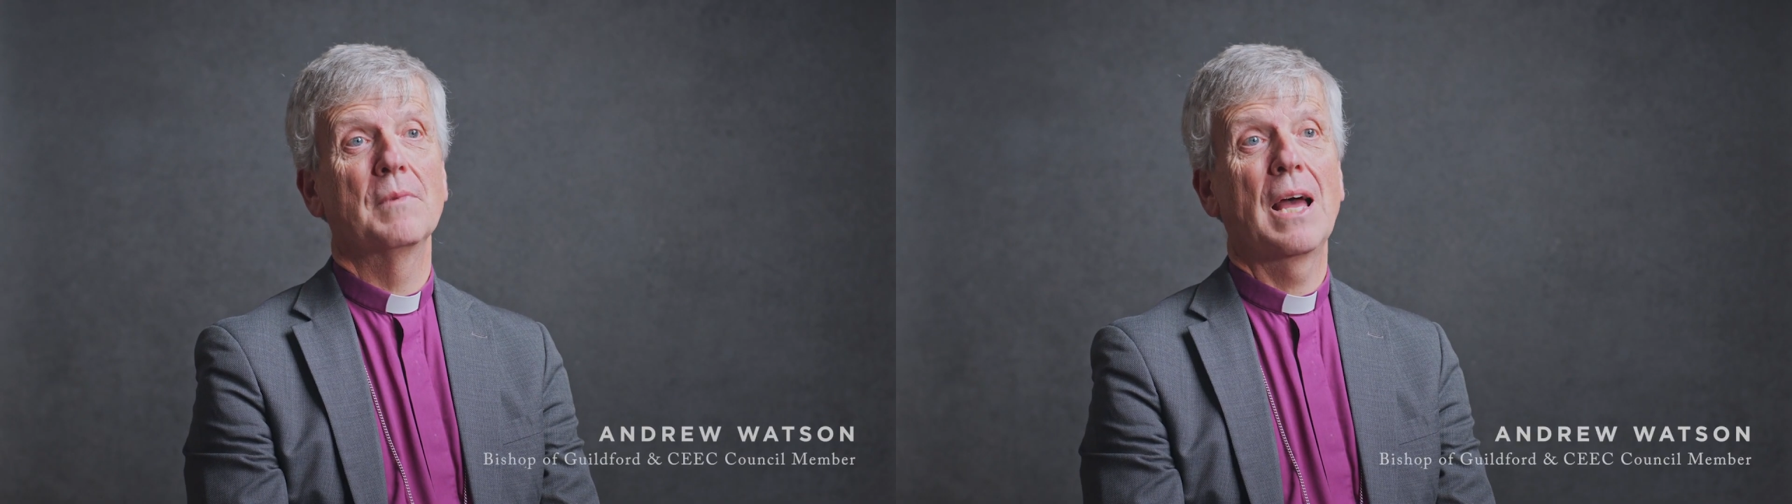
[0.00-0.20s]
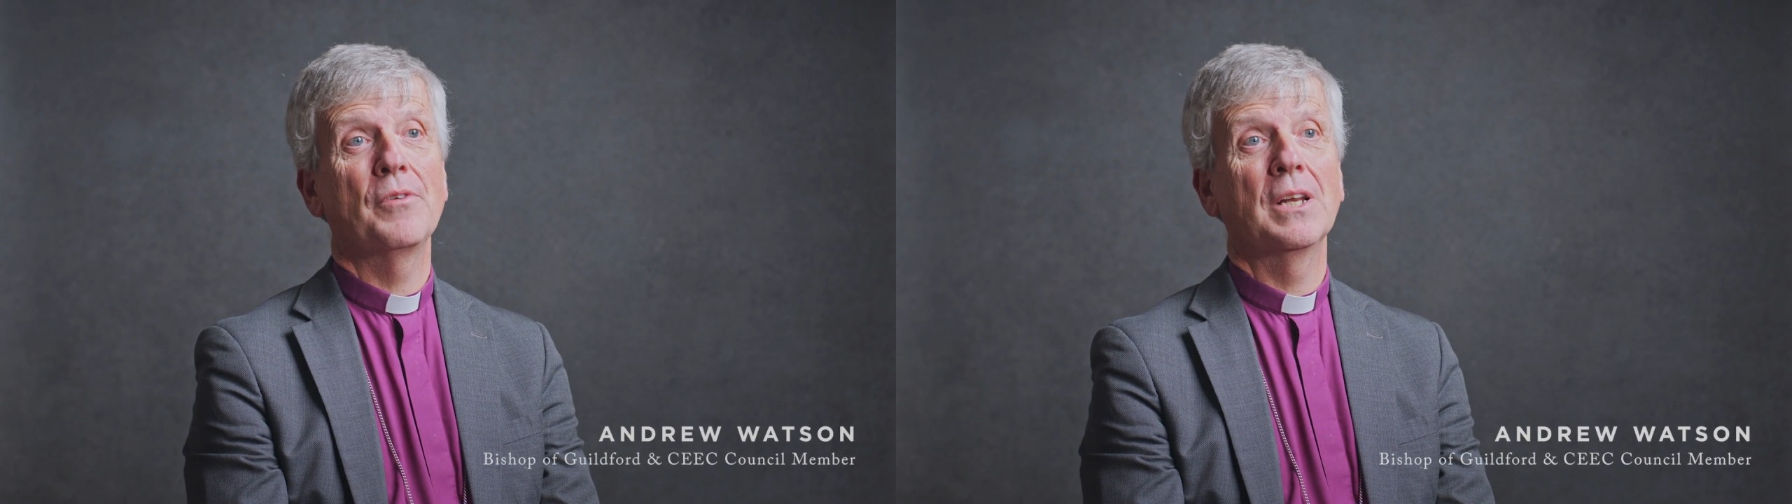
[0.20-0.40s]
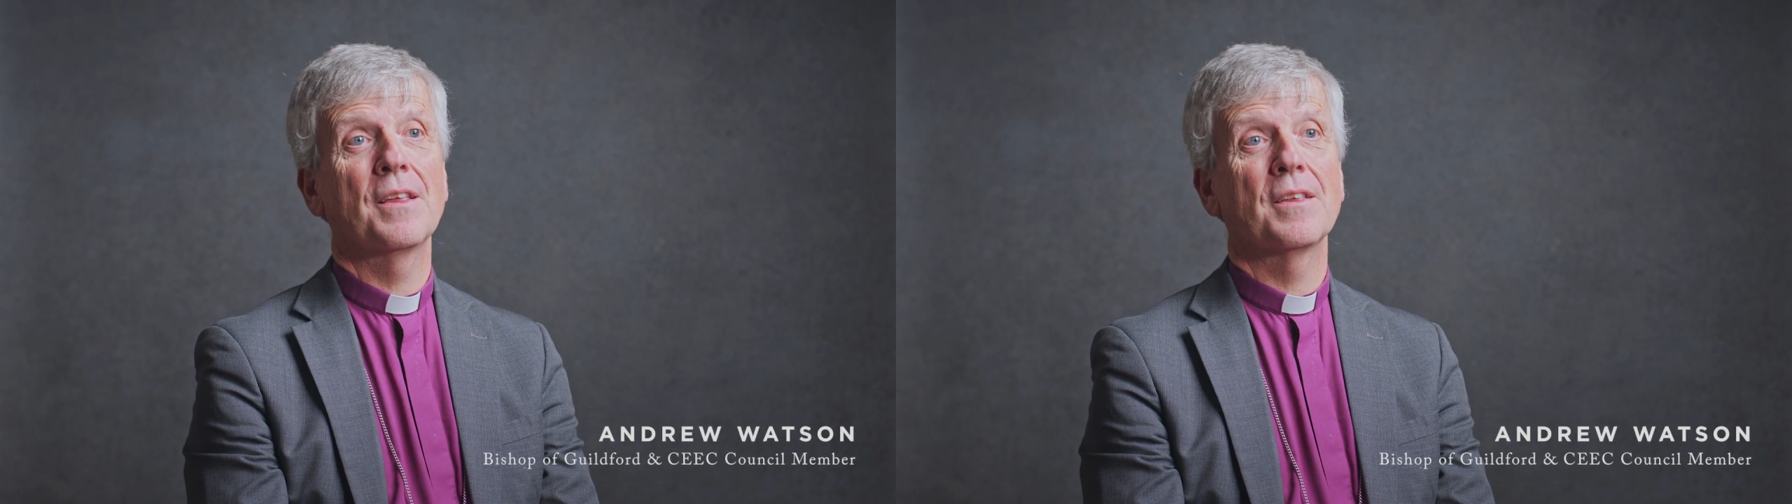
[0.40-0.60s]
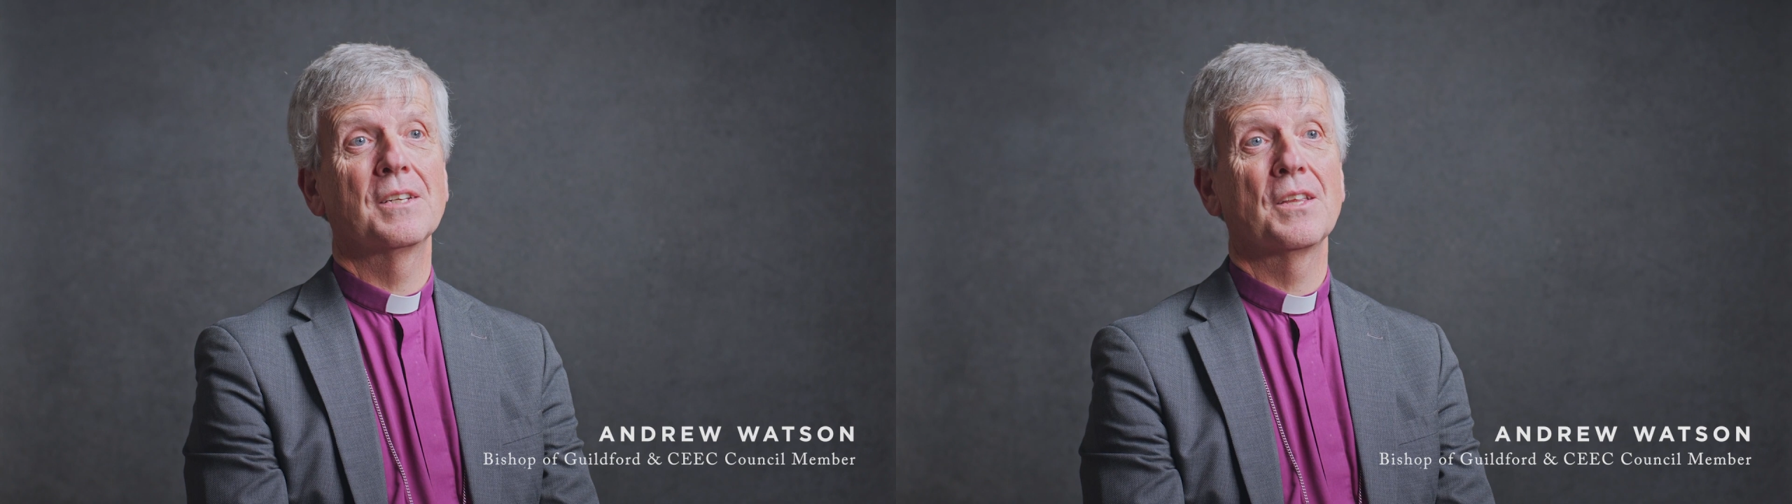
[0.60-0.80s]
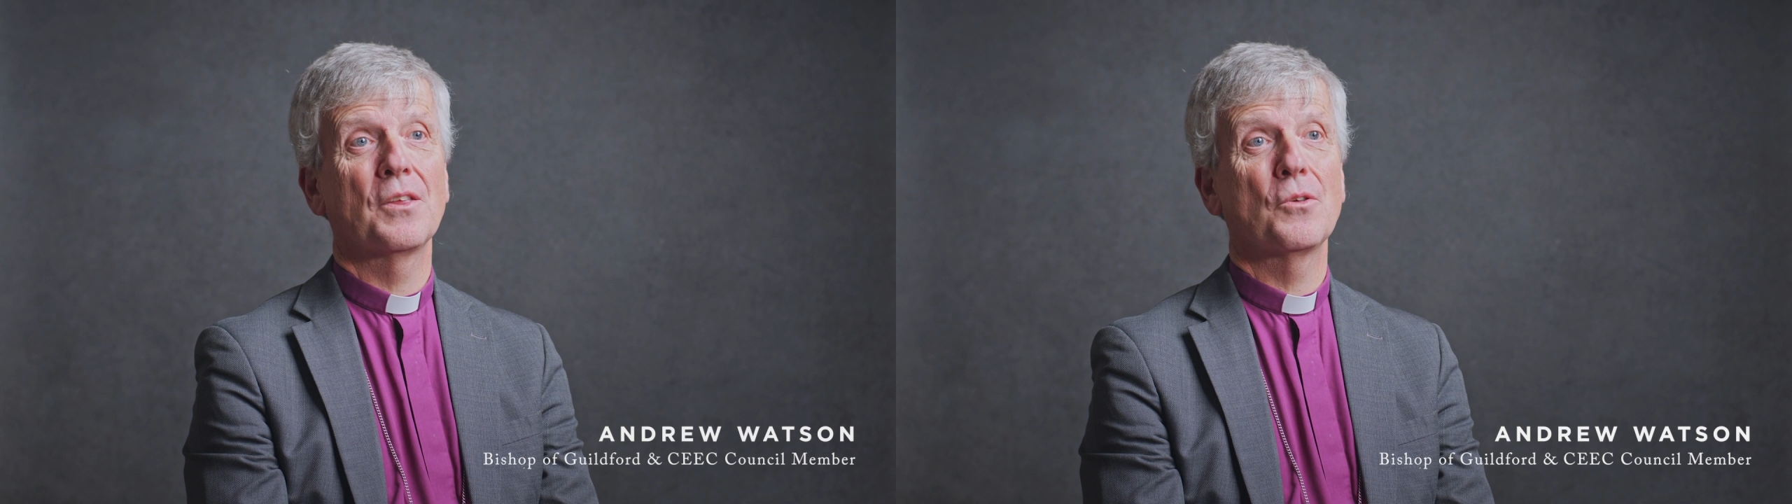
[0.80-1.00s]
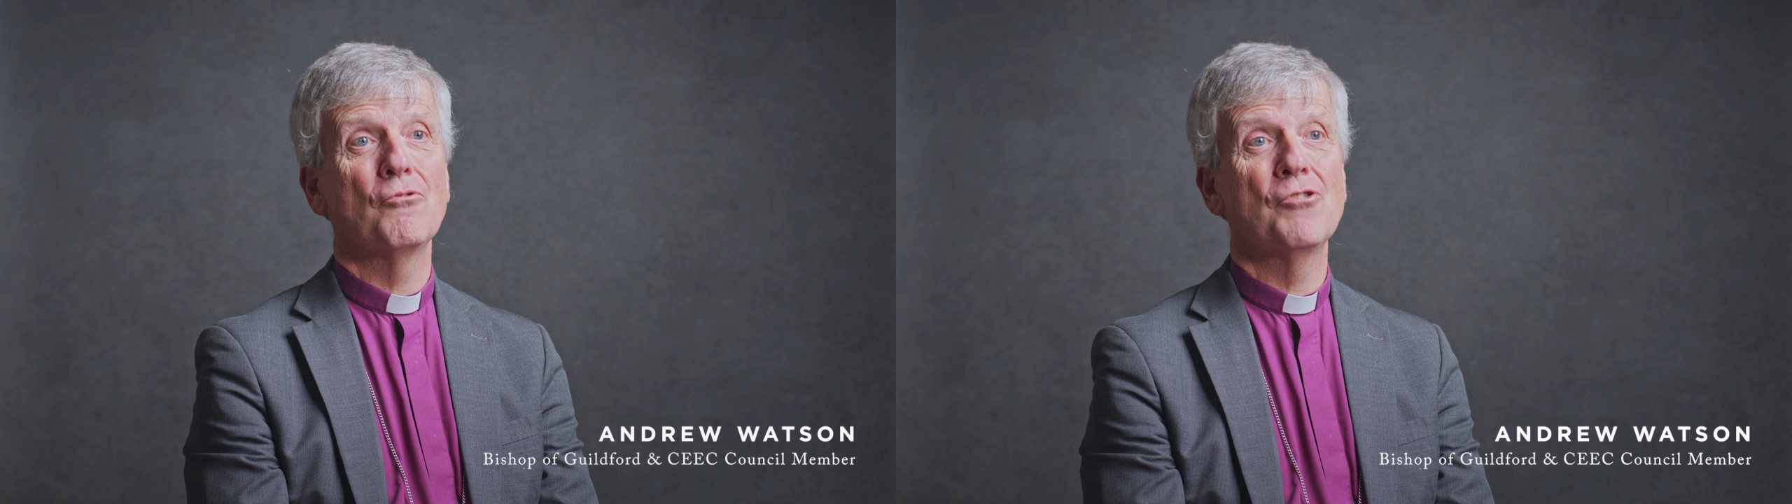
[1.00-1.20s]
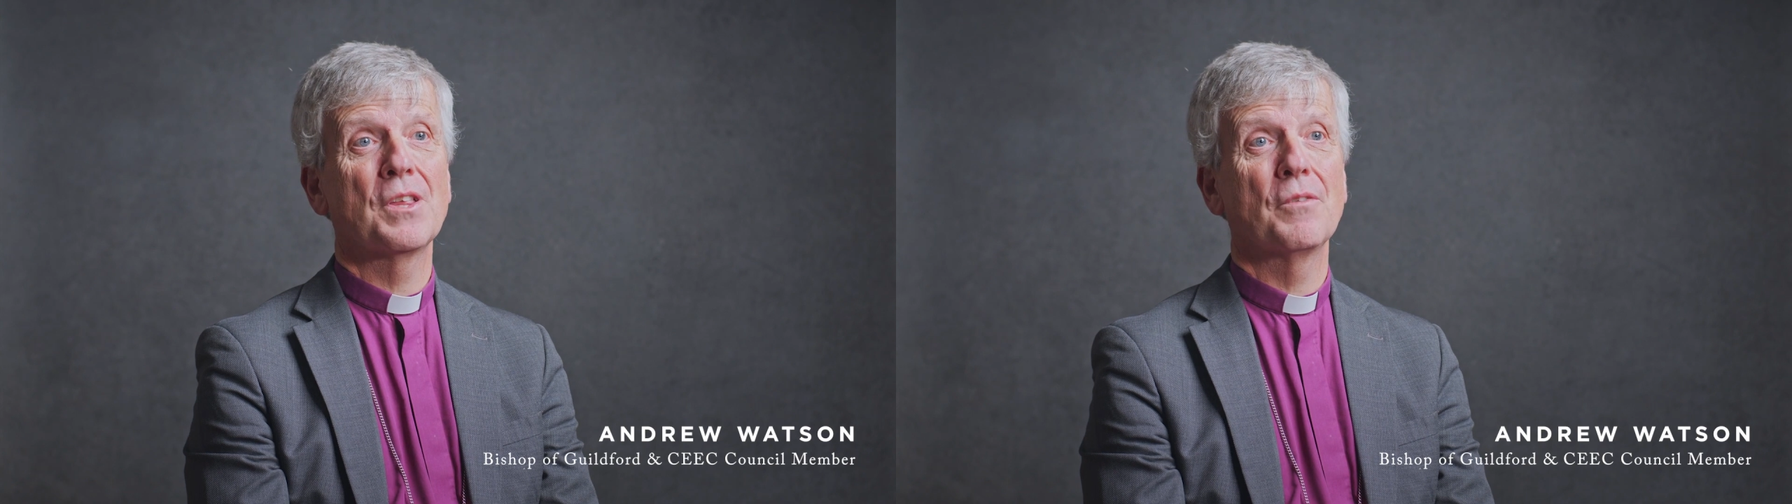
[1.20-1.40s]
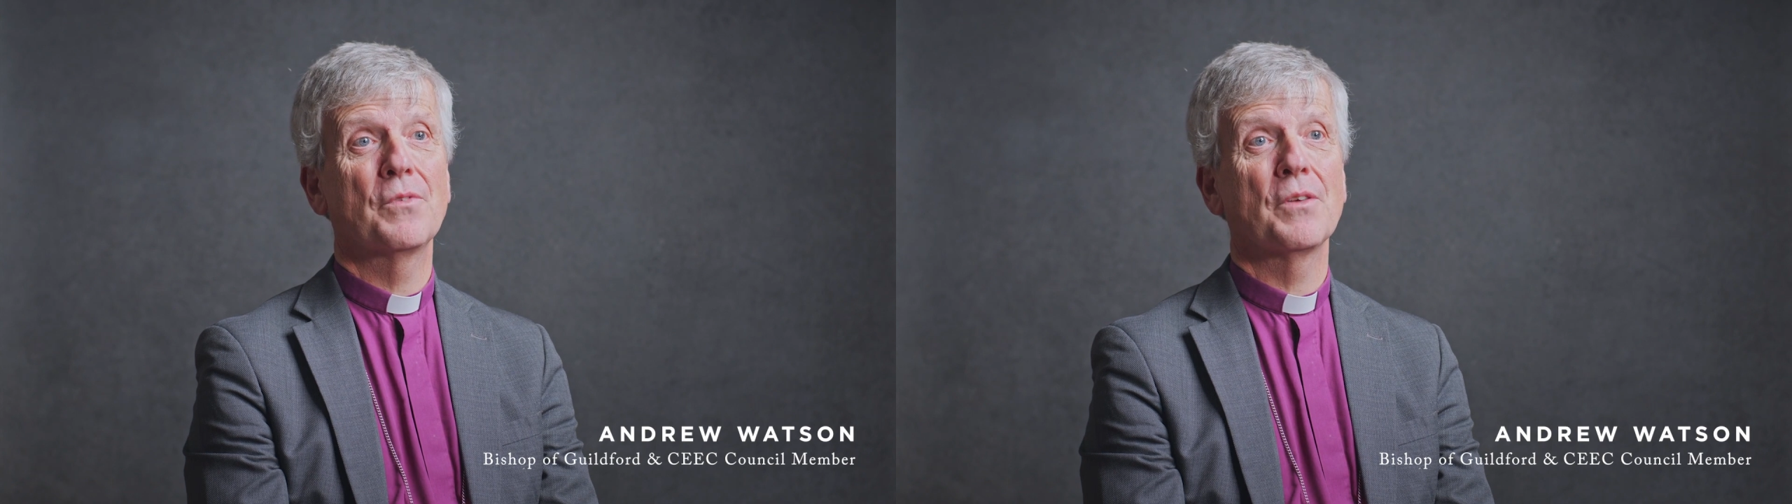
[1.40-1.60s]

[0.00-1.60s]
having listened to the stories of